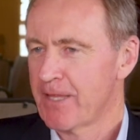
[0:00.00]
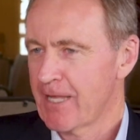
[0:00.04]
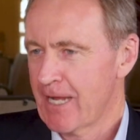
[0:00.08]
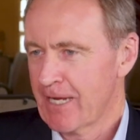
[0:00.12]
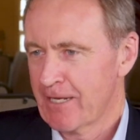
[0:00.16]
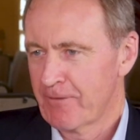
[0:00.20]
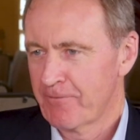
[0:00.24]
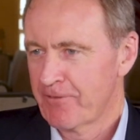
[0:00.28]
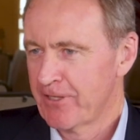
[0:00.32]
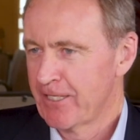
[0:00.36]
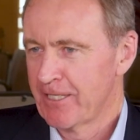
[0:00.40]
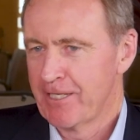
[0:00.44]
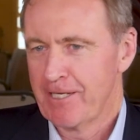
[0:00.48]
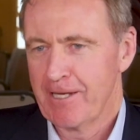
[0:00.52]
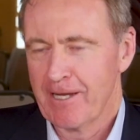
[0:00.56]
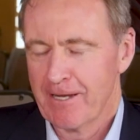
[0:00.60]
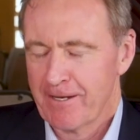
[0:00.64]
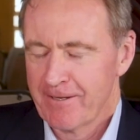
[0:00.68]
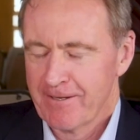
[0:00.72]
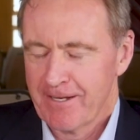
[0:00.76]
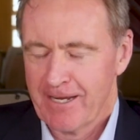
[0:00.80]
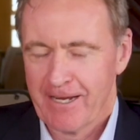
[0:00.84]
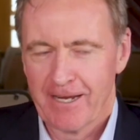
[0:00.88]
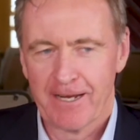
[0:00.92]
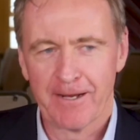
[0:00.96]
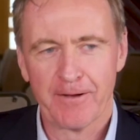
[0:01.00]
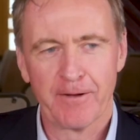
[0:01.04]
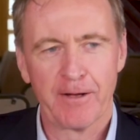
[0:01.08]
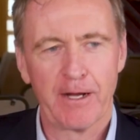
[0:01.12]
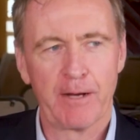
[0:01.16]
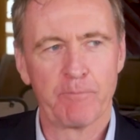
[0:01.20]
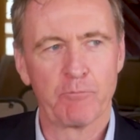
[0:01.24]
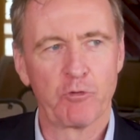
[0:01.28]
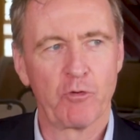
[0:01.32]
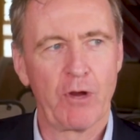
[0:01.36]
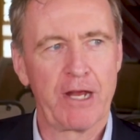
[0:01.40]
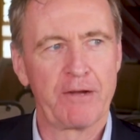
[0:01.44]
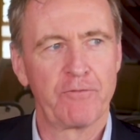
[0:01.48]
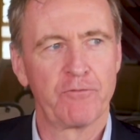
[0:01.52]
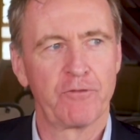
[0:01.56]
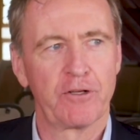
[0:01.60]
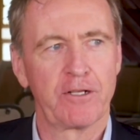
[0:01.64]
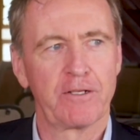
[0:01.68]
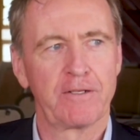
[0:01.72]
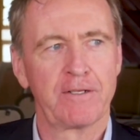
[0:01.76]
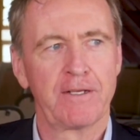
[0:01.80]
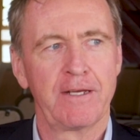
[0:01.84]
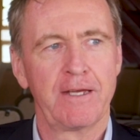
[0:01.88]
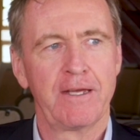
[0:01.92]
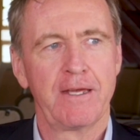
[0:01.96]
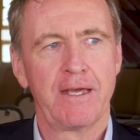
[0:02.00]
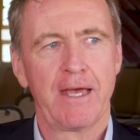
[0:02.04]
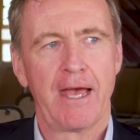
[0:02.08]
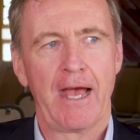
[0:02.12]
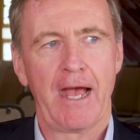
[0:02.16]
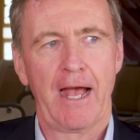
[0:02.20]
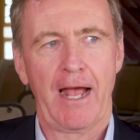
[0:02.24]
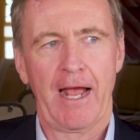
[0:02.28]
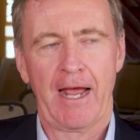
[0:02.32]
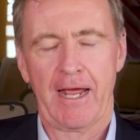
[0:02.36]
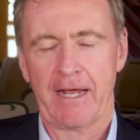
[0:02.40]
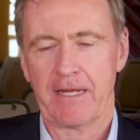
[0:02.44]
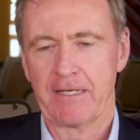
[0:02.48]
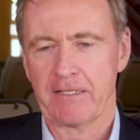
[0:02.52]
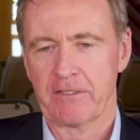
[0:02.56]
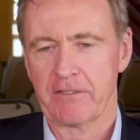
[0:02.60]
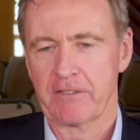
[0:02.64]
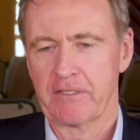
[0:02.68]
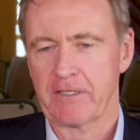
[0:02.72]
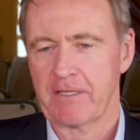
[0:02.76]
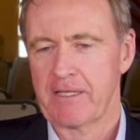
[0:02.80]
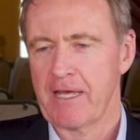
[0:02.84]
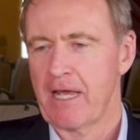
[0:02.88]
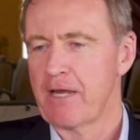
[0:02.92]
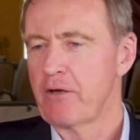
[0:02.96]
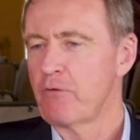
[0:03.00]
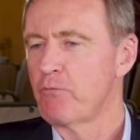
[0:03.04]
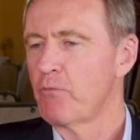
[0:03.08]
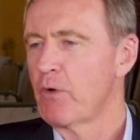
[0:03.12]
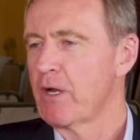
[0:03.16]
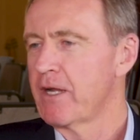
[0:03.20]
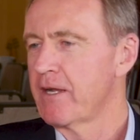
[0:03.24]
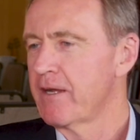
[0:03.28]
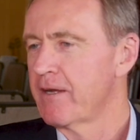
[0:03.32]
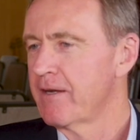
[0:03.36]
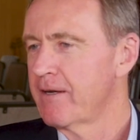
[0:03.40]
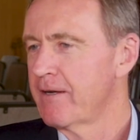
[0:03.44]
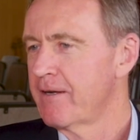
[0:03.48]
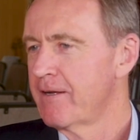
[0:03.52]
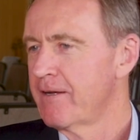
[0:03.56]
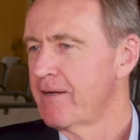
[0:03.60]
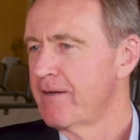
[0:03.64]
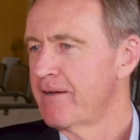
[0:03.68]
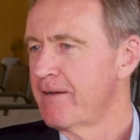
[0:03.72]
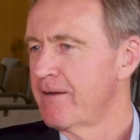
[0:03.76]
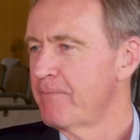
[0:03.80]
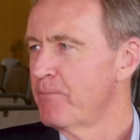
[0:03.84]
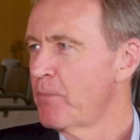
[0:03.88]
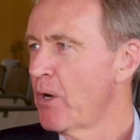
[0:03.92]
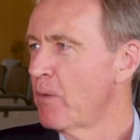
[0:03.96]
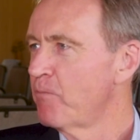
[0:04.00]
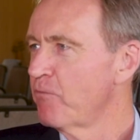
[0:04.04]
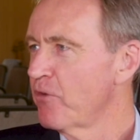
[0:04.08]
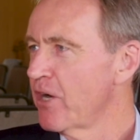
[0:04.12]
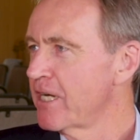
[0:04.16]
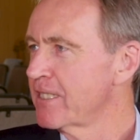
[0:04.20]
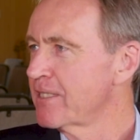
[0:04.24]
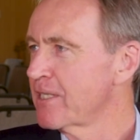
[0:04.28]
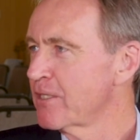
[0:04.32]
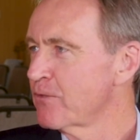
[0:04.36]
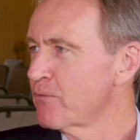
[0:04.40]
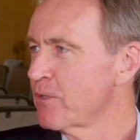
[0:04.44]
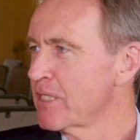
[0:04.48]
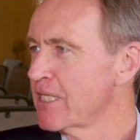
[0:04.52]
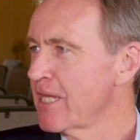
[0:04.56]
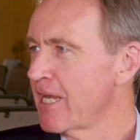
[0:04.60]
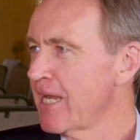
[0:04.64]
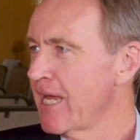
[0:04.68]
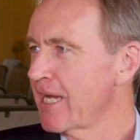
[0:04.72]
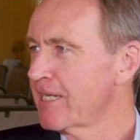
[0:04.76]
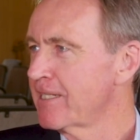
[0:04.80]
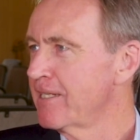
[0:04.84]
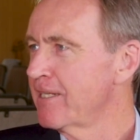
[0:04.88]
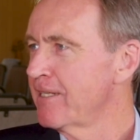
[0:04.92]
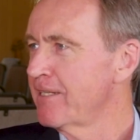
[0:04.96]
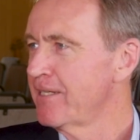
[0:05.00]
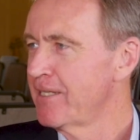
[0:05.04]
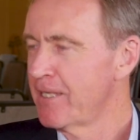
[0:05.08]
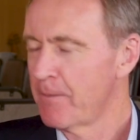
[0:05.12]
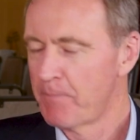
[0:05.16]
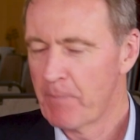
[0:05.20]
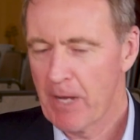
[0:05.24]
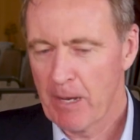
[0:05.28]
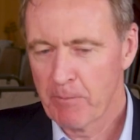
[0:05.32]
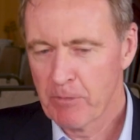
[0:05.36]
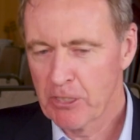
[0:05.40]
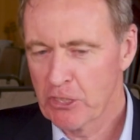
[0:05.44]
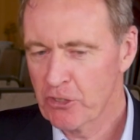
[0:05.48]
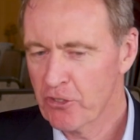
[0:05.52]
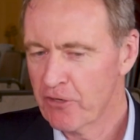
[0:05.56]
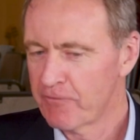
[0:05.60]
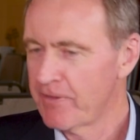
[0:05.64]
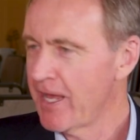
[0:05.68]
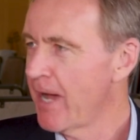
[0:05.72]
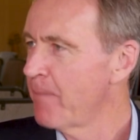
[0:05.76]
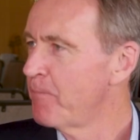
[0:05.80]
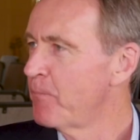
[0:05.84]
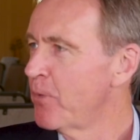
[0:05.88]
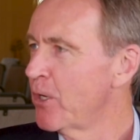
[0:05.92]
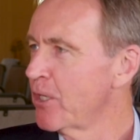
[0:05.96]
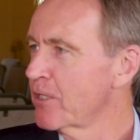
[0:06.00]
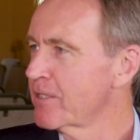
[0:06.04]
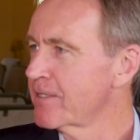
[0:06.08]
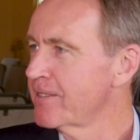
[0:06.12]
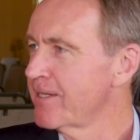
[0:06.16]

Thankfully. I'm grateful. And then when Pope Francis was elected, the publisher of that book